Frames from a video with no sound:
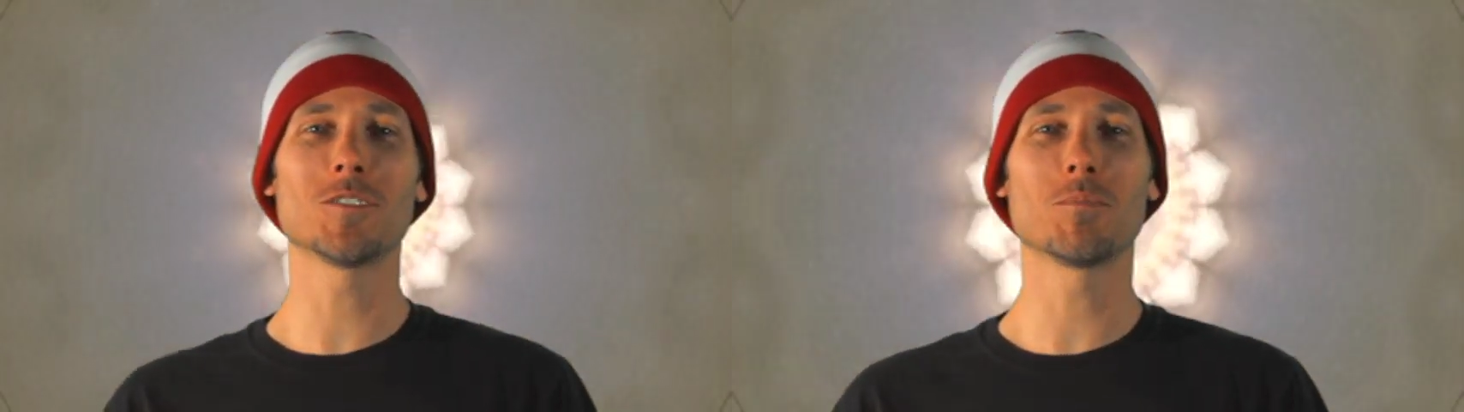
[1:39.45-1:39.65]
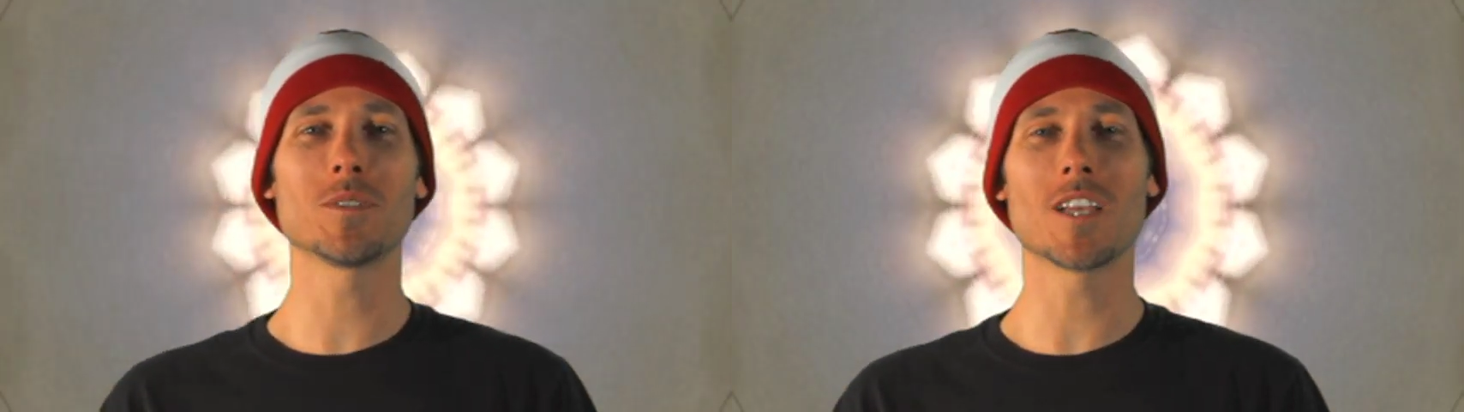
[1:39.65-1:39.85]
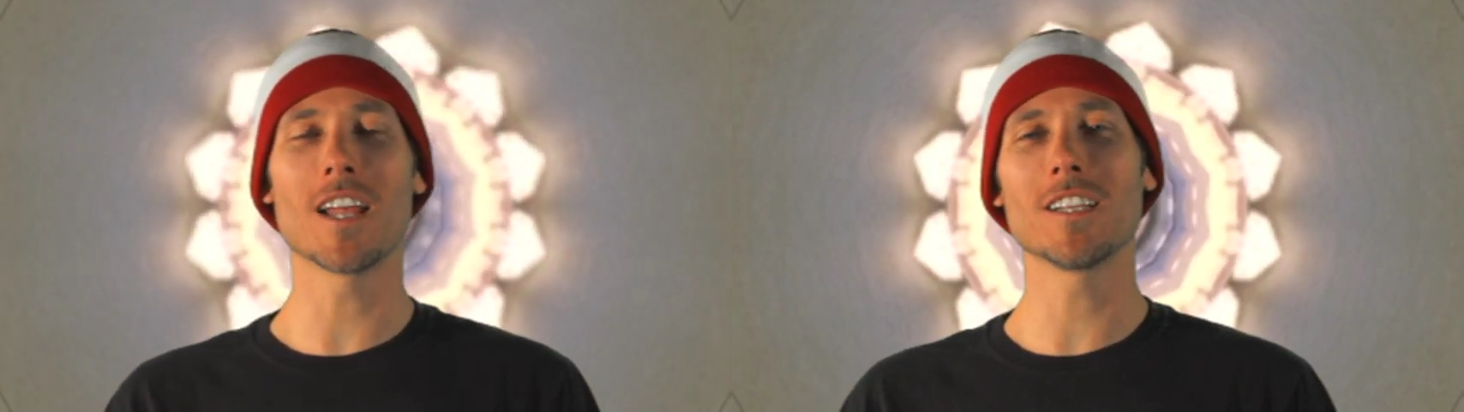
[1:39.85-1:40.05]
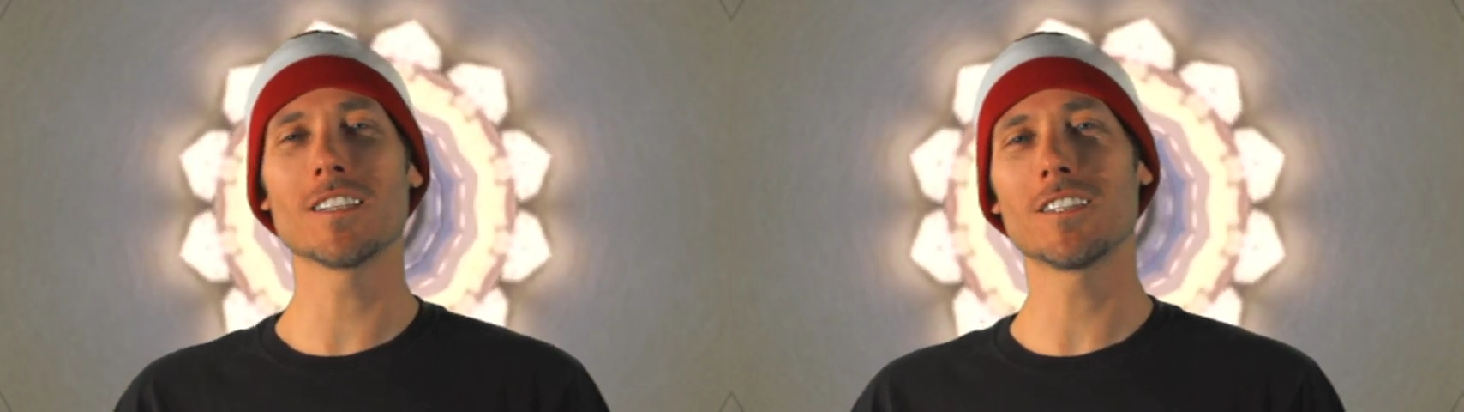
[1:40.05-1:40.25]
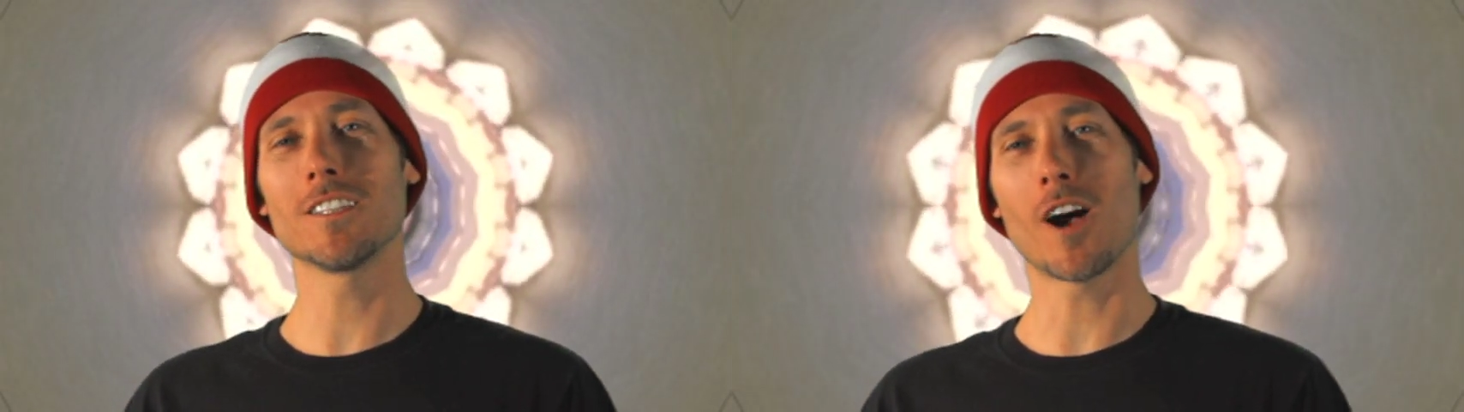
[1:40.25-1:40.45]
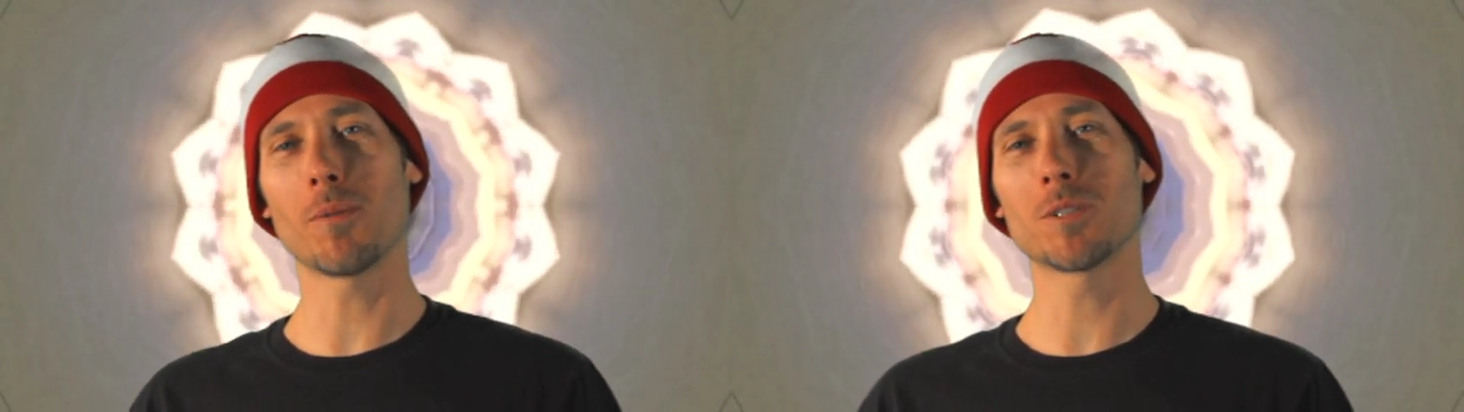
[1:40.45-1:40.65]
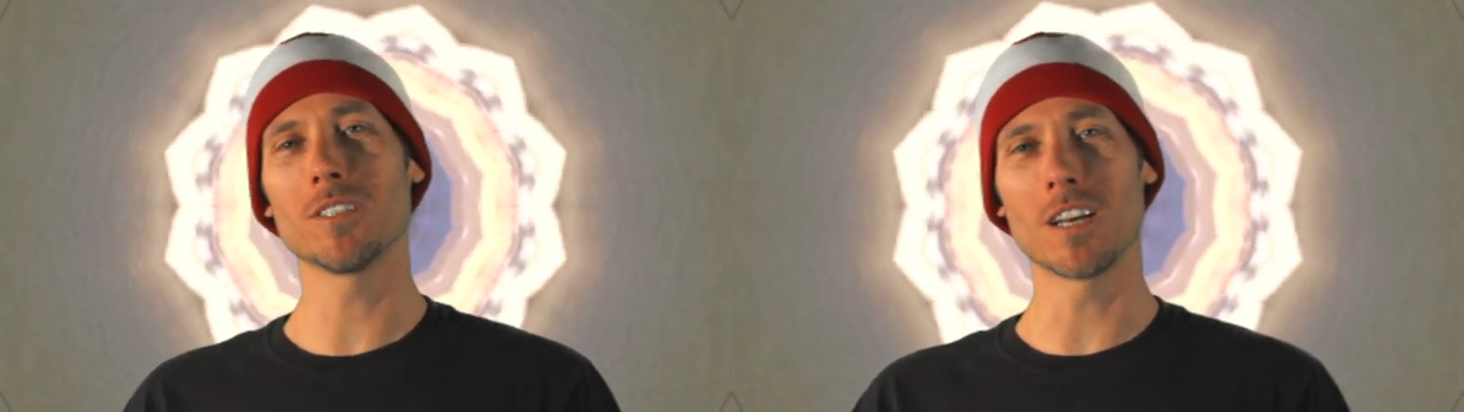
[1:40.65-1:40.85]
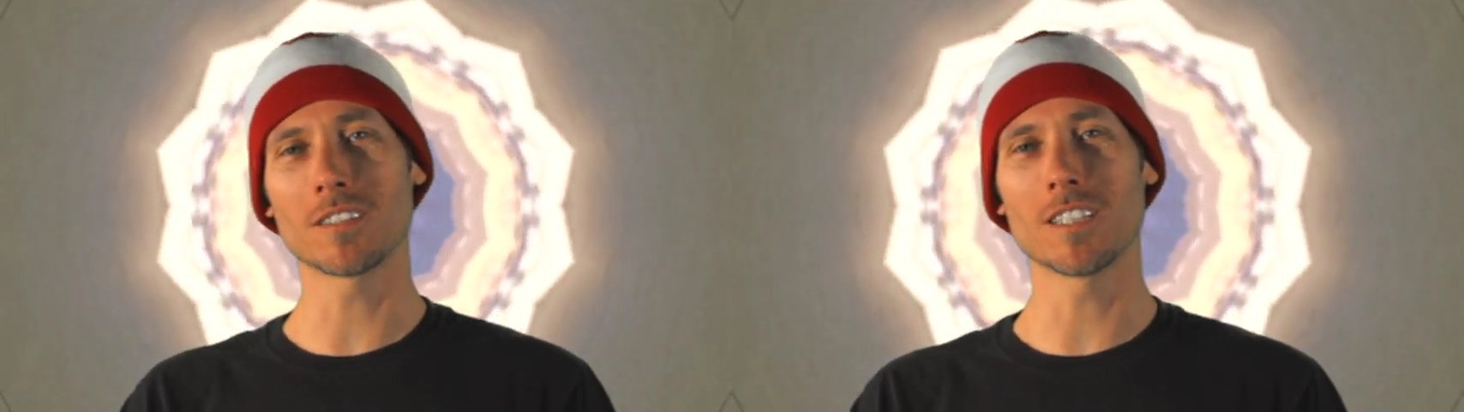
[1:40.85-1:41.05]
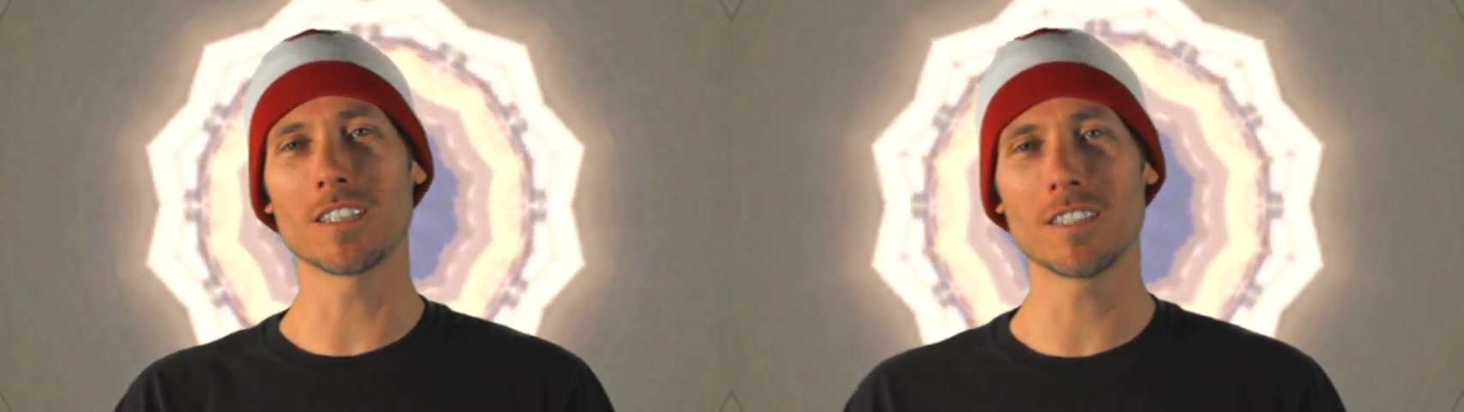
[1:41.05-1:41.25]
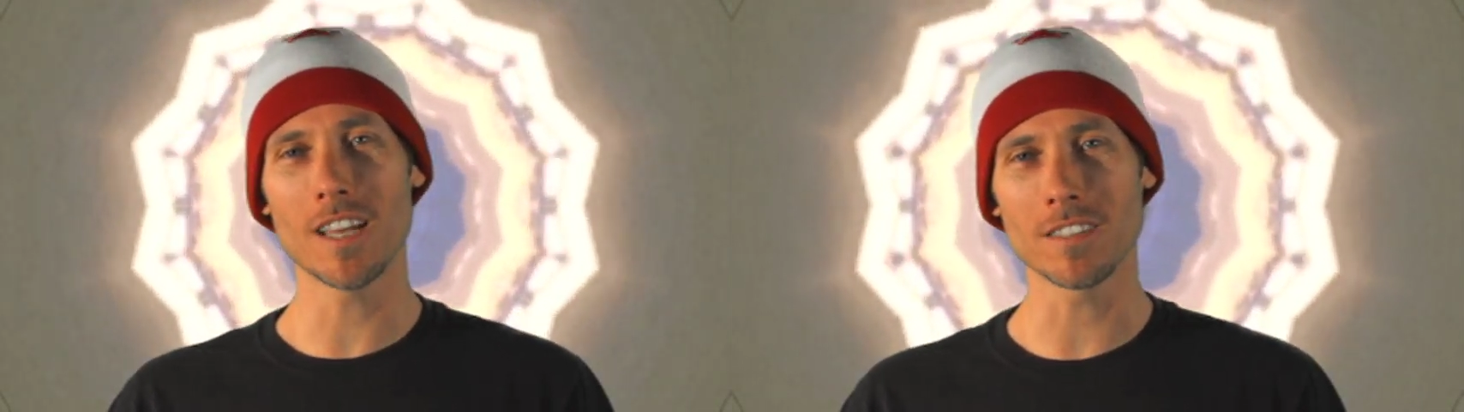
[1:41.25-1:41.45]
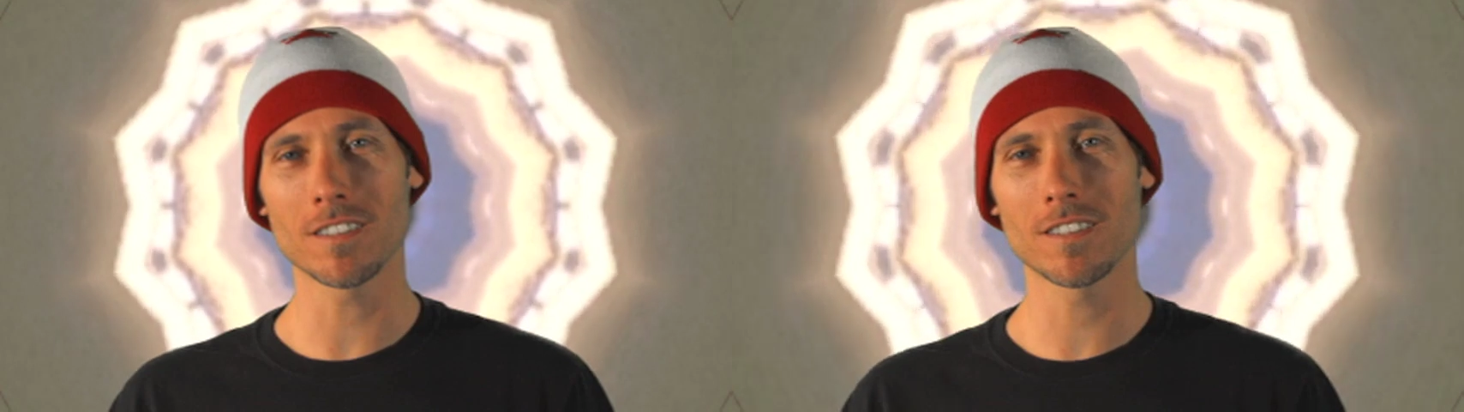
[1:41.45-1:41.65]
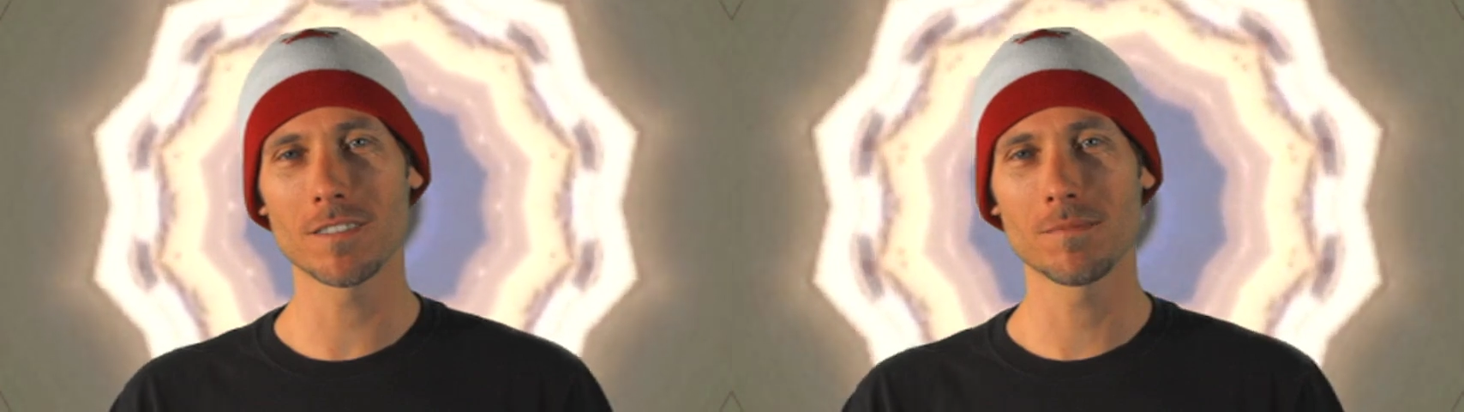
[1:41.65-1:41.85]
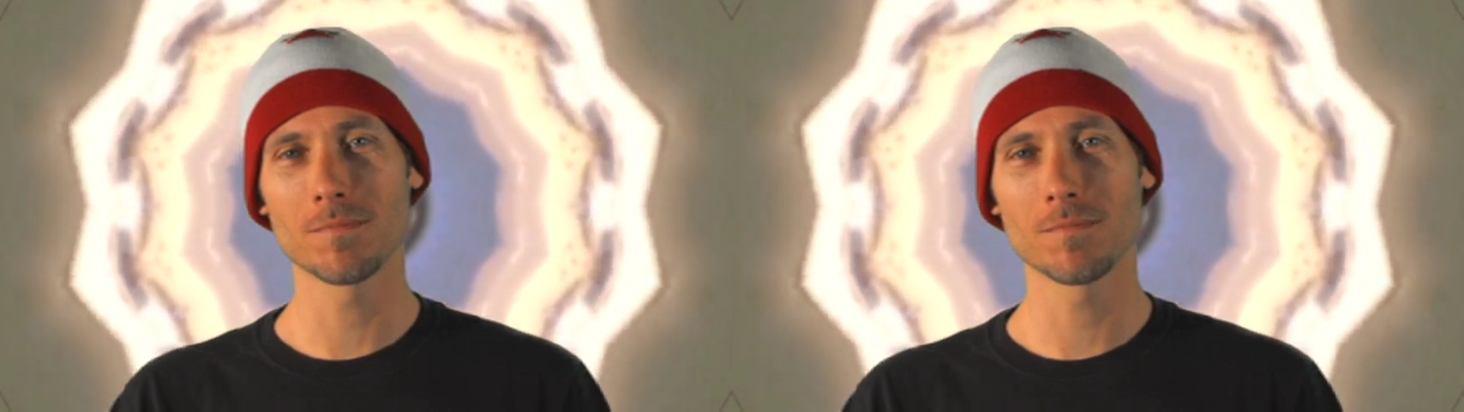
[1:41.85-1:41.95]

in pretending that the option doesn't exist.